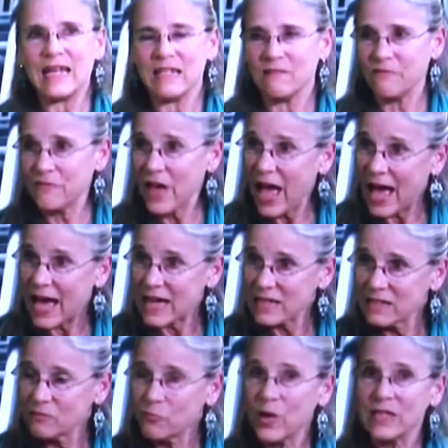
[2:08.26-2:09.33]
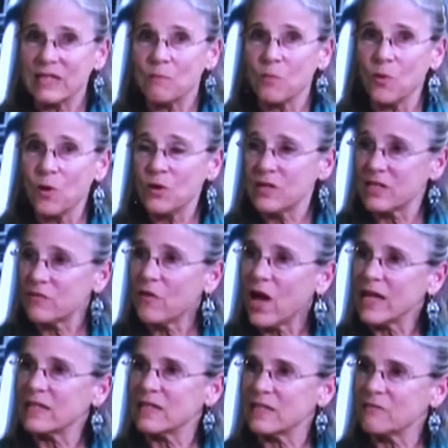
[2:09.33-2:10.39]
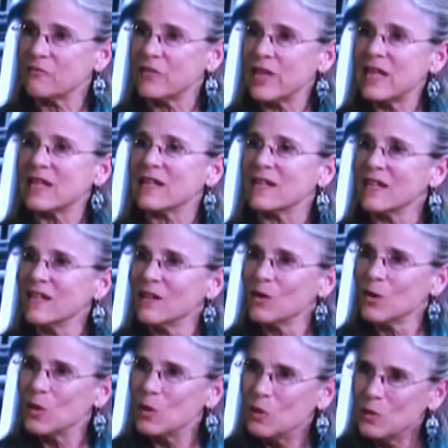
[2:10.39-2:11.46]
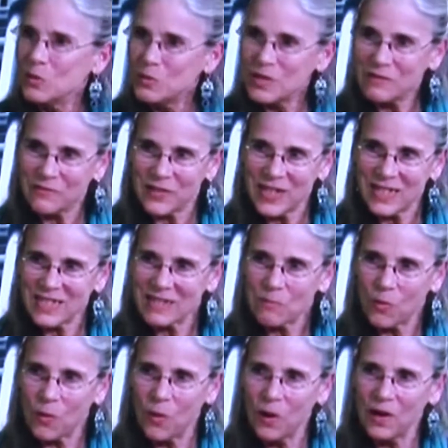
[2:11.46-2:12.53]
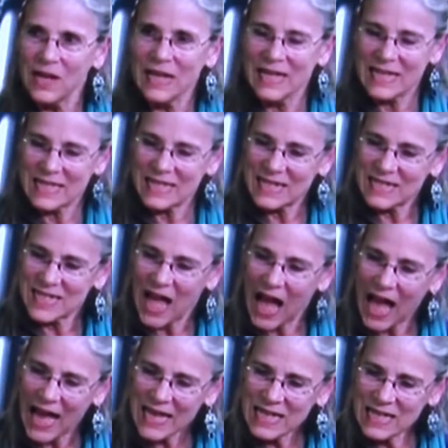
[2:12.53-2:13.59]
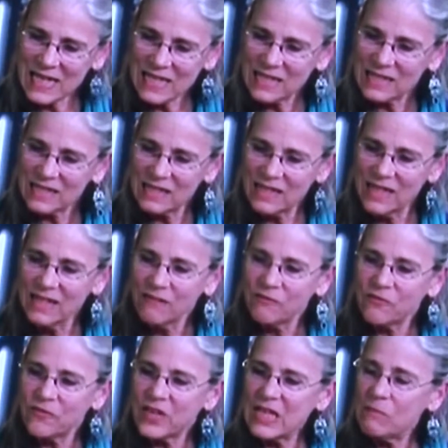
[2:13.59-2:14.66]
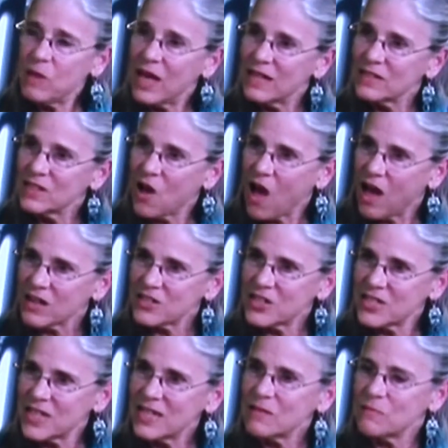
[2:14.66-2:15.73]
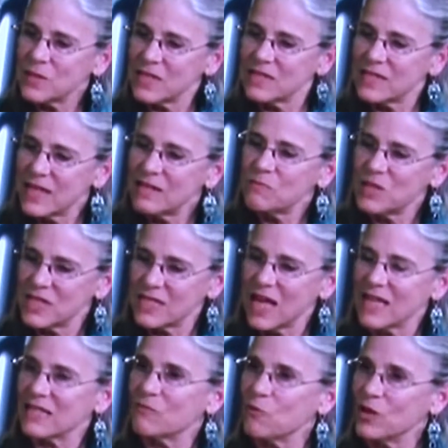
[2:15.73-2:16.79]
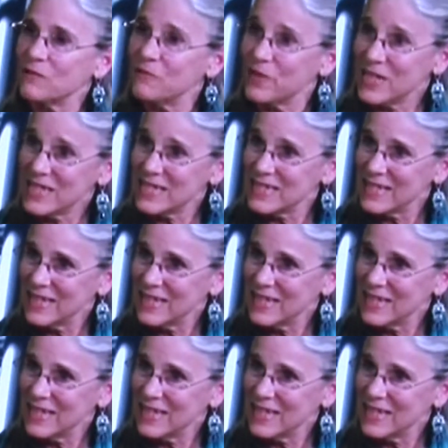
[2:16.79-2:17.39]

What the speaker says: in fact, when the boar is finally defeated, who defeats the boar? It's a tiny little female dog. She's said to be the size of one fist.